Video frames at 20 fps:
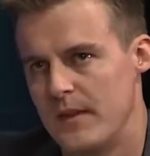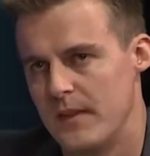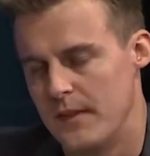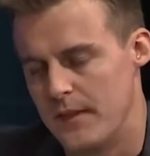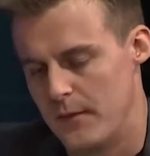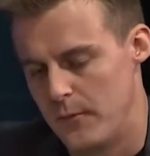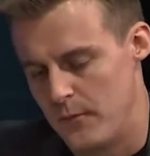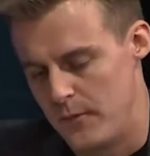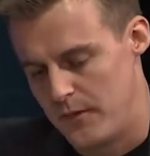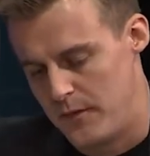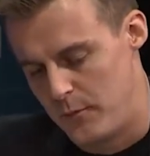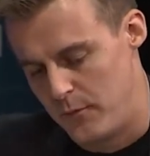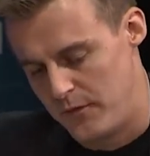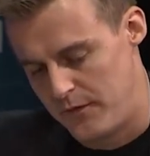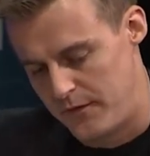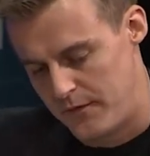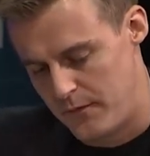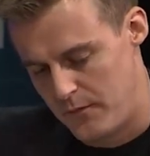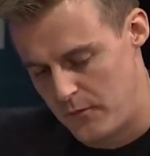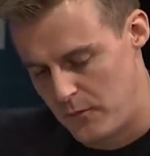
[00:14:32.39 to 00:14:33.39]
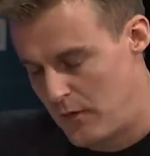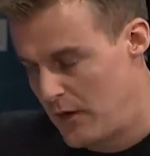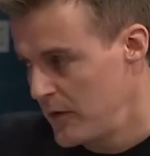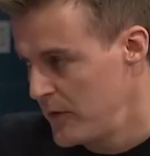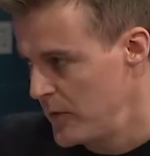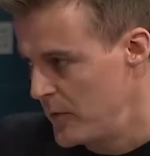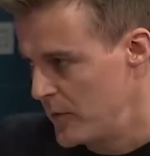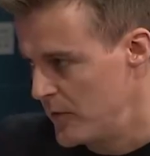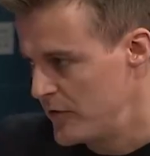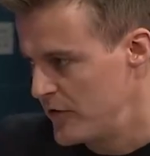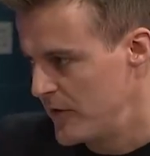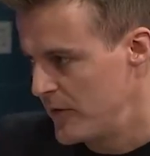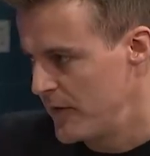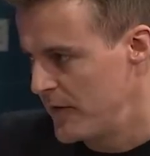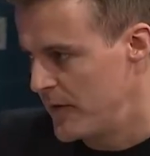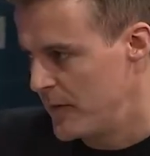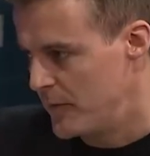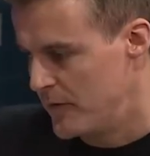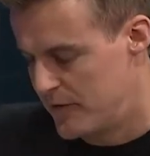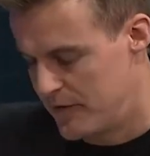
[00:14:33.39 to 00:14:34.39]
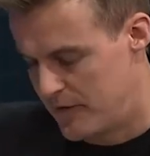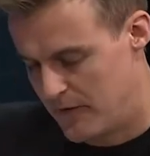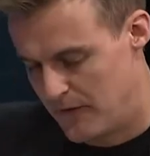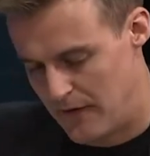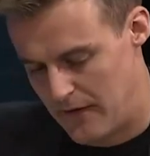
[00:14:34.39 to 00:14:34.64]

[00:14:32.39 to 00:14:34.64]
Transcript: there, there, was, while you were sharing that, Michelle,